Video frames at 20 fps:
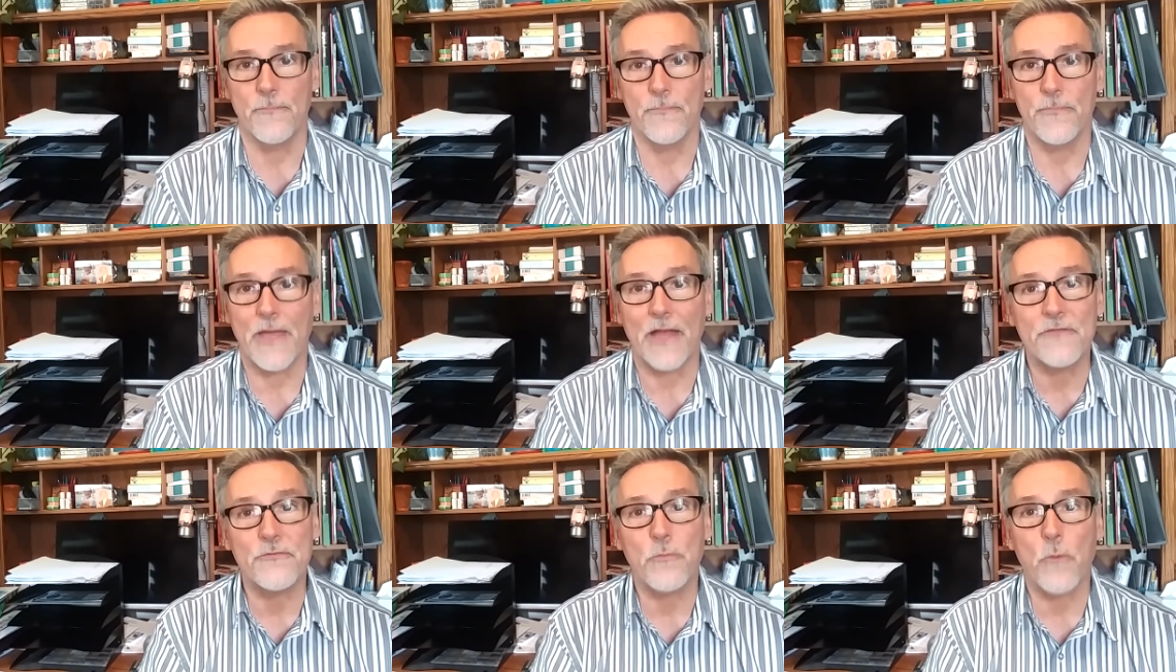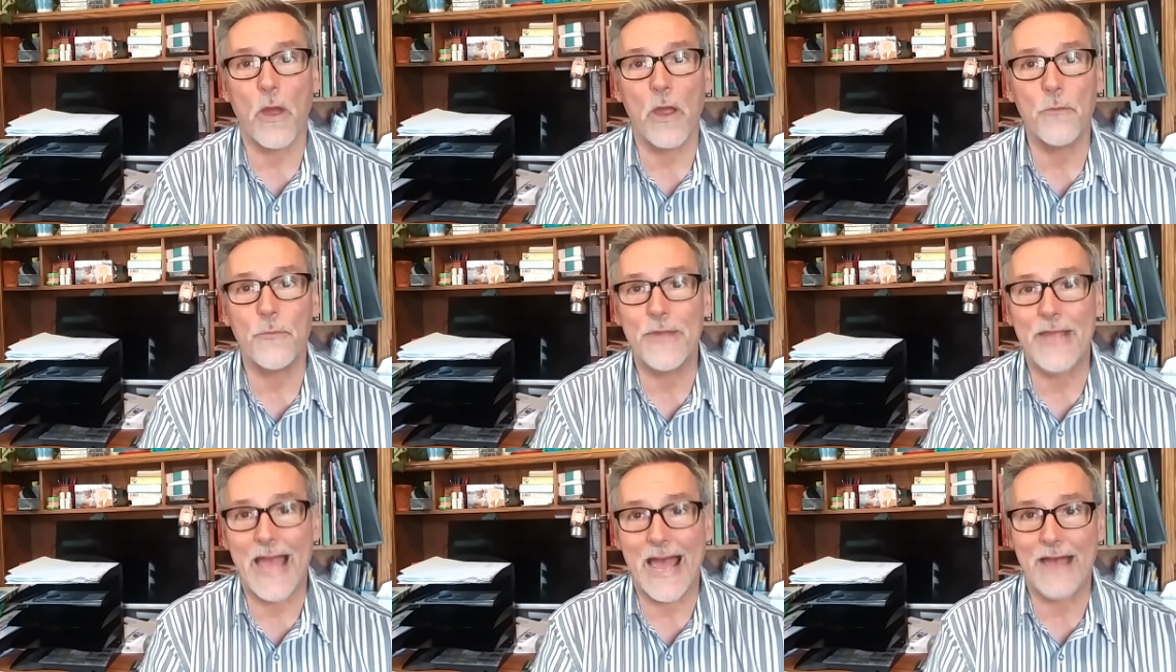That's why
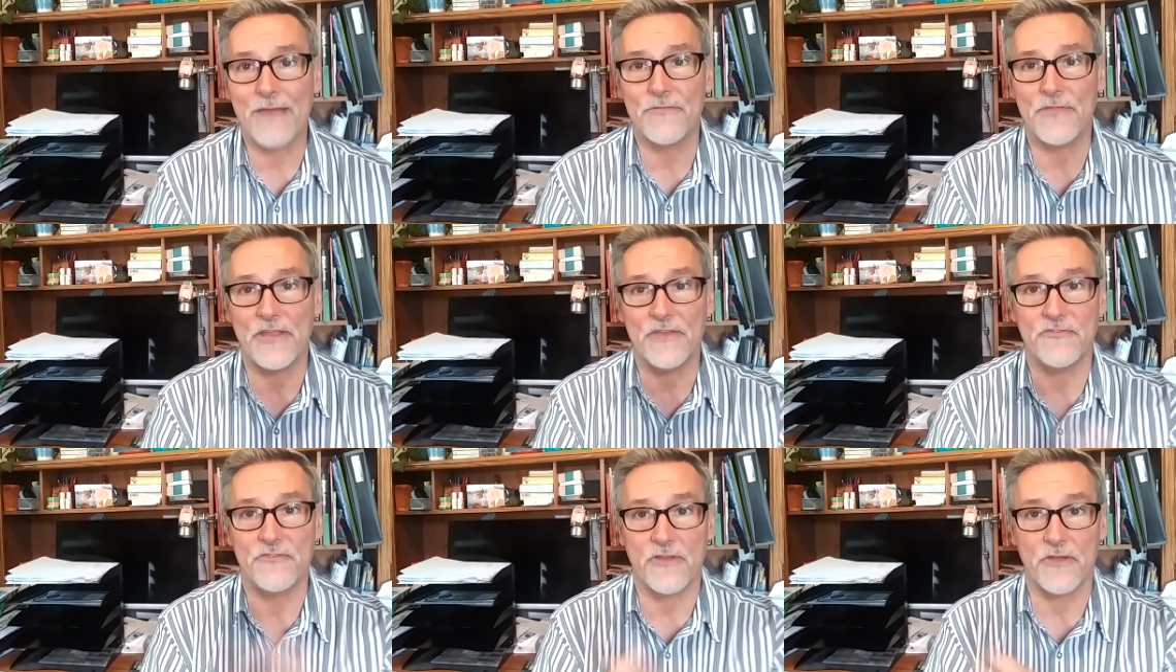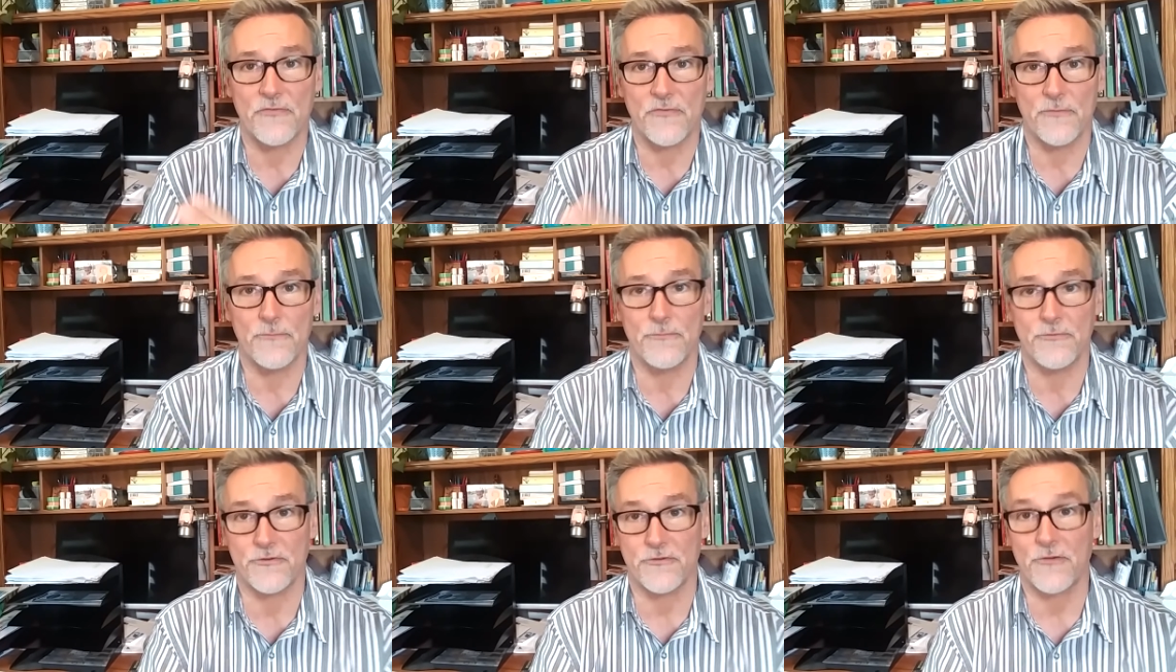we have these
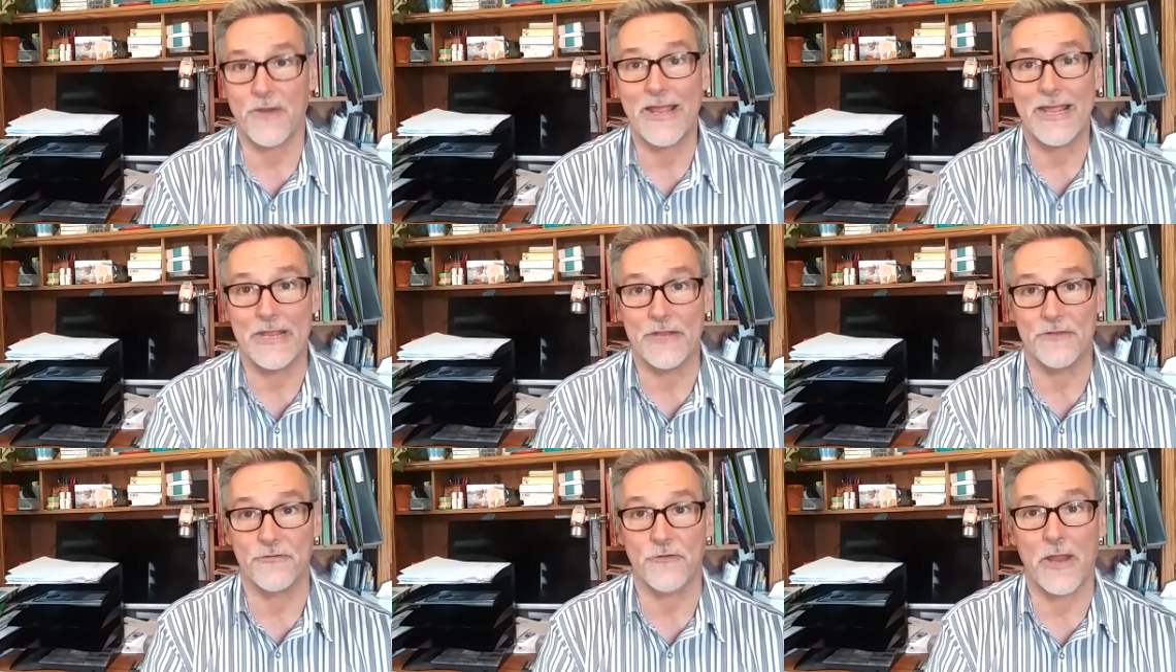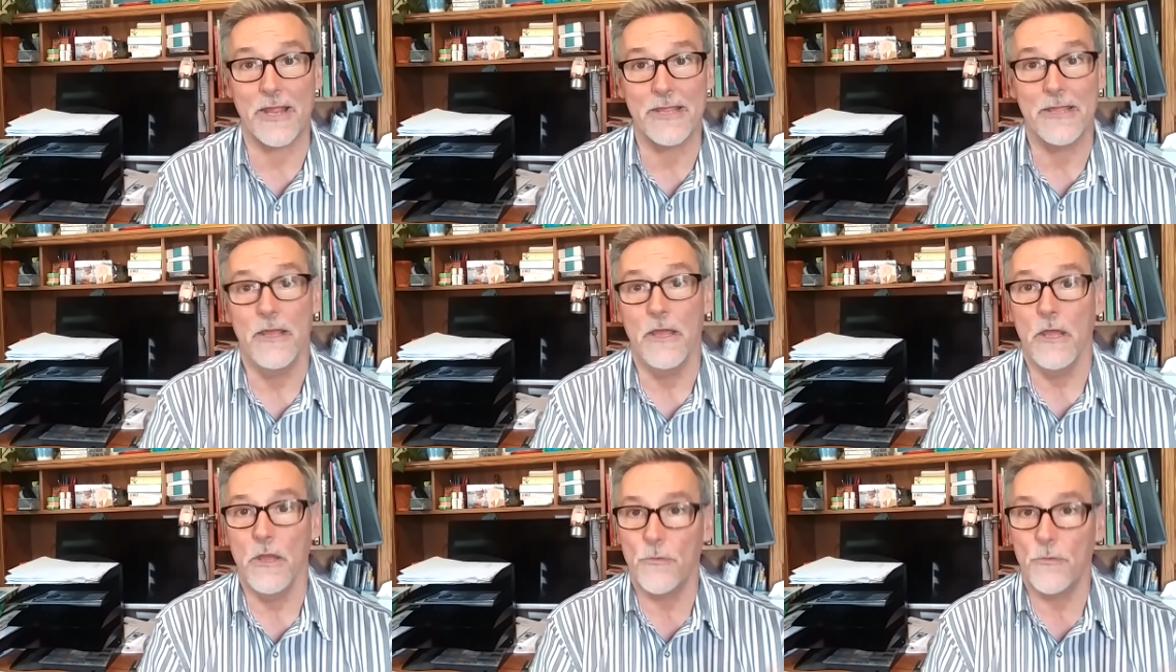different trades, right?